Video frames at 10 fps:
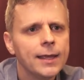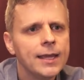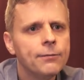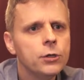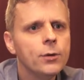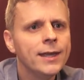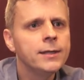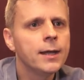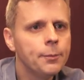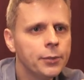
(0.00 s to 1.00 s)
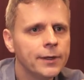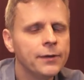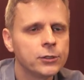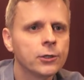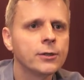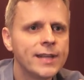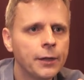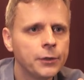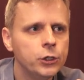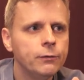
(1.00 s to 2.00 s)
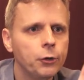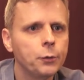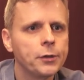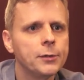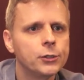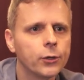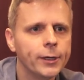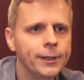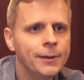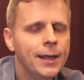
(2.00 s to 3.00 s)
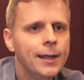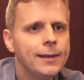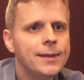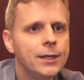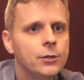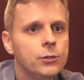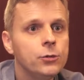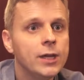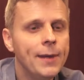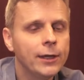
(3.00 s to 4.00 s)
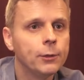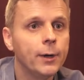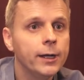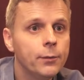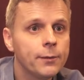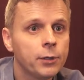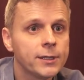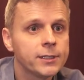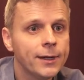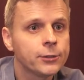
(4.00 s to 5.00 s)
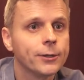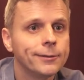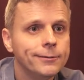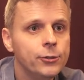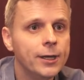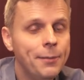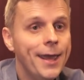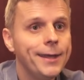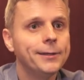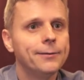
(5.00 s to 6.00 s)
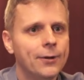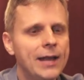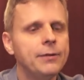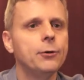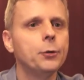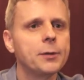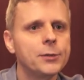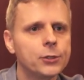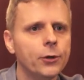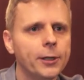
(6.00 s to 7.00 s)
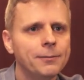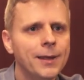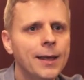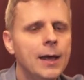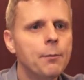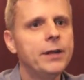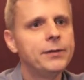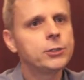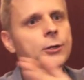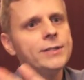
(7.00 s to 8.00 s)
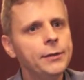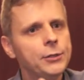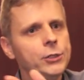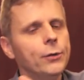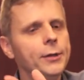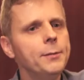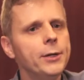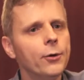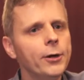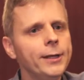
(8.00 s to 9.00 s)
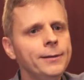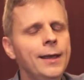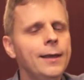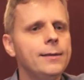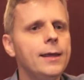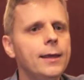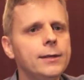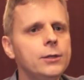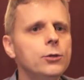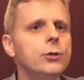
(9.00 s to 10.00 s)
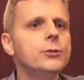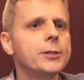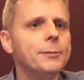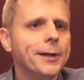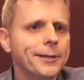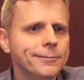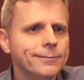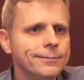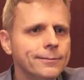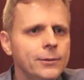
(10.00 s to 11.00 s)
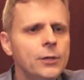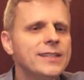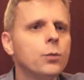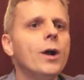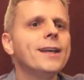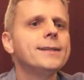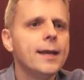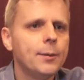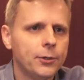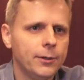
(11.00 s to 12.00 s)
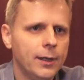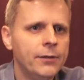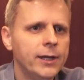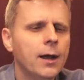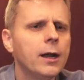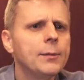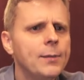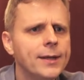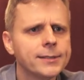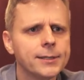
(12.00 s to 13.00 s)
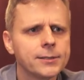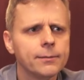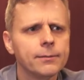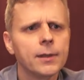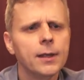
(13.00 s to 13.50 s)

if you end up, if it turns out that you voted with the majority, then you get back your money with plus some extra. You get paid for having voted with the majority. But if it turns out that you were in the minority, then you lose some money. You know, that's one example of an economy-based system.